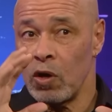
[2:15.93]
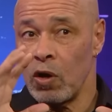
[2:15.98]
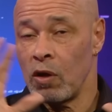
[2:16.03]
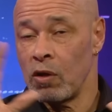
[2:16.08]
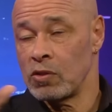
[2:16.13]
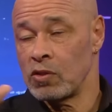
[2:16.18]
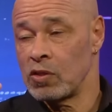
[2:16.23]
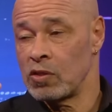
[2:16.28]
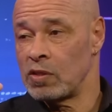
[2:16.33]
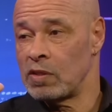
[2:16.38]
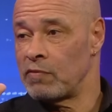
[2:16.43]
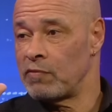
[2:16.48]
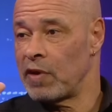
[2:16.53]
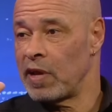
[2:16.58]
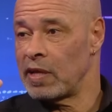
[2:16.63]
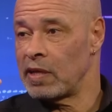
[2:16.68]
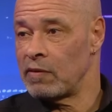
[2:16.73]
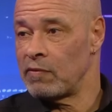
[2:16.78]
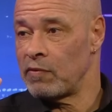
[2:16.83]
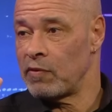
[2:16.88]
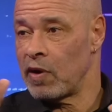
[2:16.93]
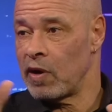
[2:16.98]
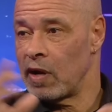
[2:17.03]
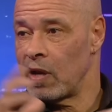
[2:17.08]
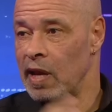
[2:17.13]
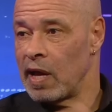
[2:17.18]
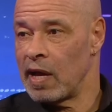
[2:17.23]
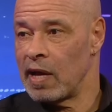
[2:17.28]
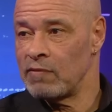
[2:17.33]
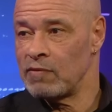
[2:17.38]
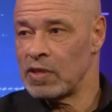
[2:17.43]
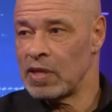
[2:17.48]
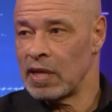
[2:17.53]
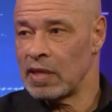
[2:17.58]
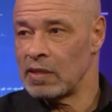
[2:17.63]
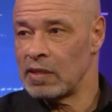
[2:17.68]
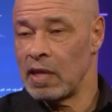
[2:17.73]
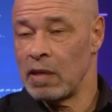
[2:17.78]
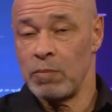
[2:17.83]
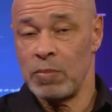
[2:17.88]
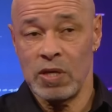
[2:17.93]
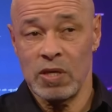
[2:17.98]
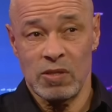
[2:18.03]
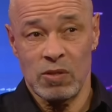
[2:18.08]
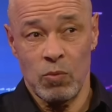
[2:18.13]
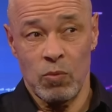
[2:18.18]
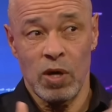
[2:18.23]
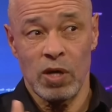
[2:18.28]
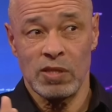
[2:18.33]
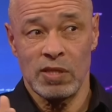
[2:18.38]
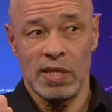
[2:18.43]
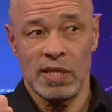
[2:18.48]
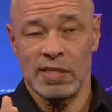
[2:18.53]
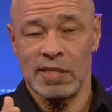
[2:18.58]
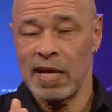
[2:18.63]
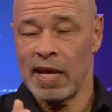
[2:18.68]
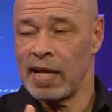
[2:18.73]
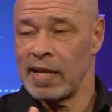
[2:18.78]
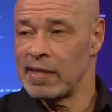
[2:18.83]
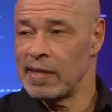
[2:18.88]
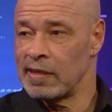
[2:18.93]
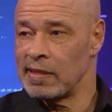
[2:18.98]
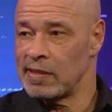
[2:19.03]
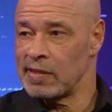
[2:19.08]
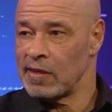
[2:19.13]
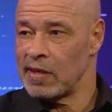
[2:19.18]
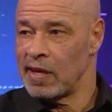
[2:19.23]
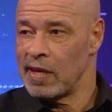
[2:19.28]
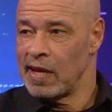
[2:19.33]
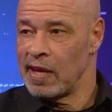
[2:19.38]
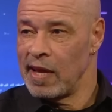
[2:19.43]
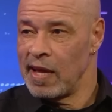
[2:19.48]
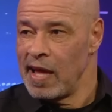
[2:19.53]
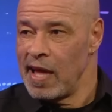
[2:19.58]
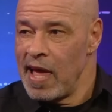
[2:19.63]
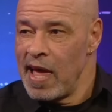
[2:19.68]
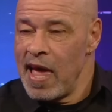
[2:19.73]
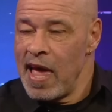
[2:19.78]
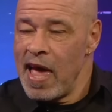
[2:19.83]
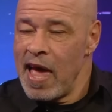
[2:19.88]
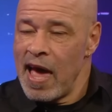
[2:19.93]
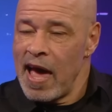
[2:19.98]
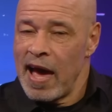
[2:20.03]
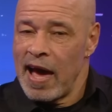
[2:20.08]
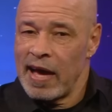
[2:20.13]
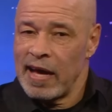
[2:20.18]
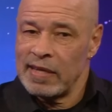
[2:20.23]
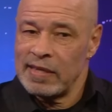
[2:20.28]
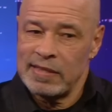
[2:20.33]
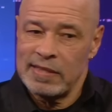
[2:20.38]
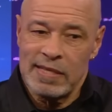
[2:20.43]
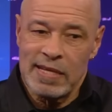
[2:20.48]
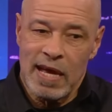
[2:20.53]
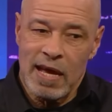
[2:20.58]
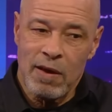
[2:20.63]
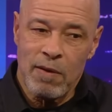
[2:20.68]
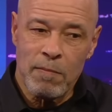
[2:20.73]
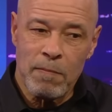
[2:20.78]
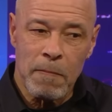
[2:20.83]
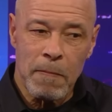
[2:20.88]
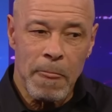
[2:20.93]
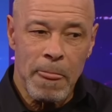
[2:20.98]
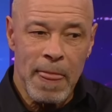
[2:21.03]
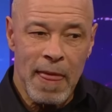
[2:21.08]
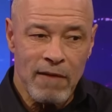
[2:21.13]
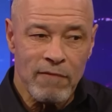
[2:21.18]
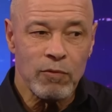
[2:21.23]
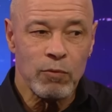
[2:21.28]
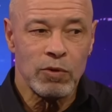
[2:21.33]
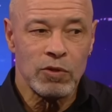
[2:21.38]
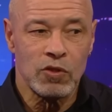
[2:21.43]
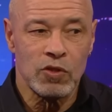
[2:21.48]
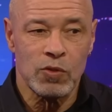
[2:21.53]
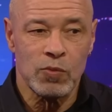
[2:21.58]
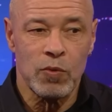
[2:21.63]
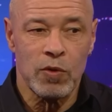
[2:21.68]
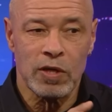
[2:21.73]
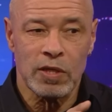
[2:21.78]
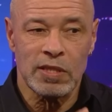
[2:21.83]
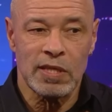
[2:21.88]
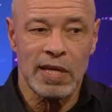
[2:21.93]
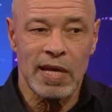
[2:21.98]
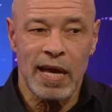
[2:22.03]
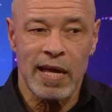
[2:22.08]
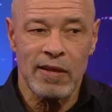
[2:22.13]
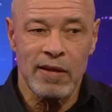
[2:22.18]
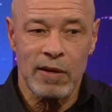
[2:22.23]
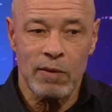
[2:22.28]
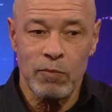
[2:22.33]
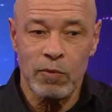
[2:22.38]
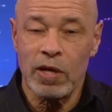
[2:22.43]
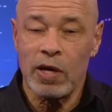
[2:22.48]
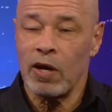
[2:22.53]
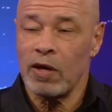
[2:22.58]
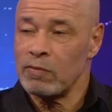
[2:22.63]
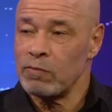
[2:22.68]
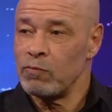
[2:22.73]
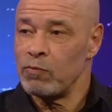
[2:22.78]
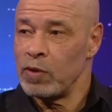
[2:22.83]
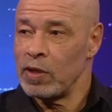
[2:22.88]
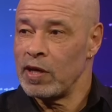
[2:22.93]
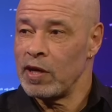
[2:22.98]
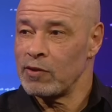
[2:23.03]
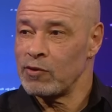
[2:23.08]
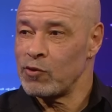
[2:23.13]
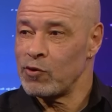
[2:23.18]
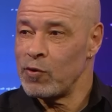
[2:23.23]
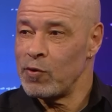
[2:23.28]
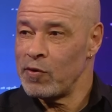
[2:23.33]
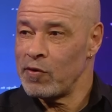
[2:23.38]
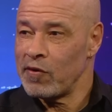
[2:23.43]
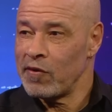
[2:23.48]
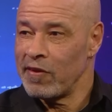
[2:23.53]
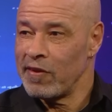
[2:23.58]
all just defended for our lives that day because it was the Italians. And everyone just worked together, and we got through it.